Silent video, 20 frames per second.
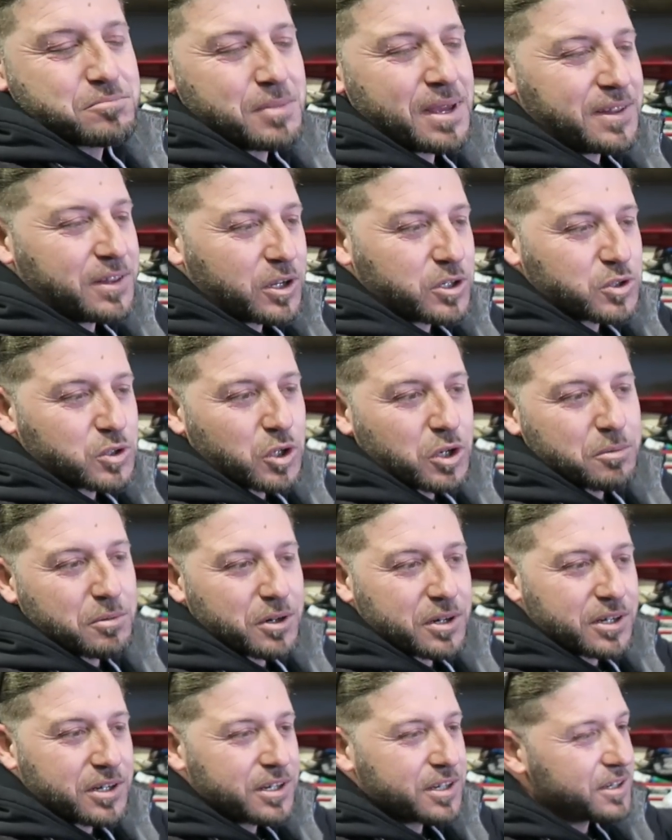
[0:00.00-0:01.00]
ninth of
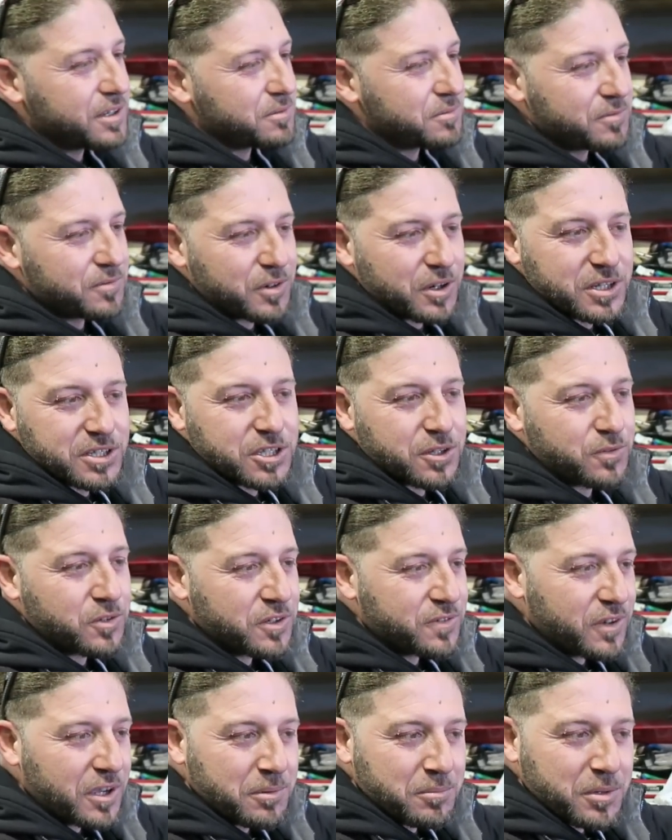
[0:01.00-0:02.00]
October, first of
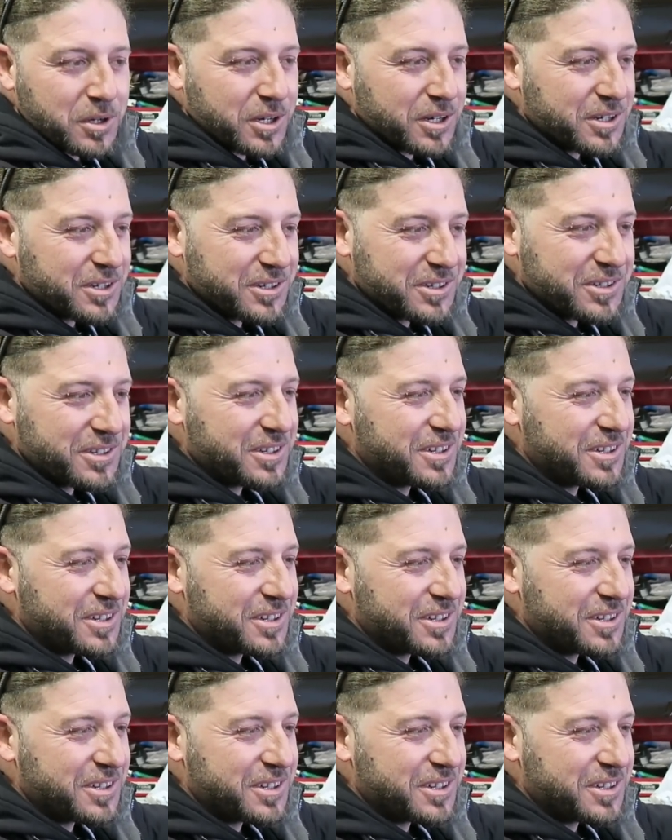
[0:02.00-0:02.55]
November.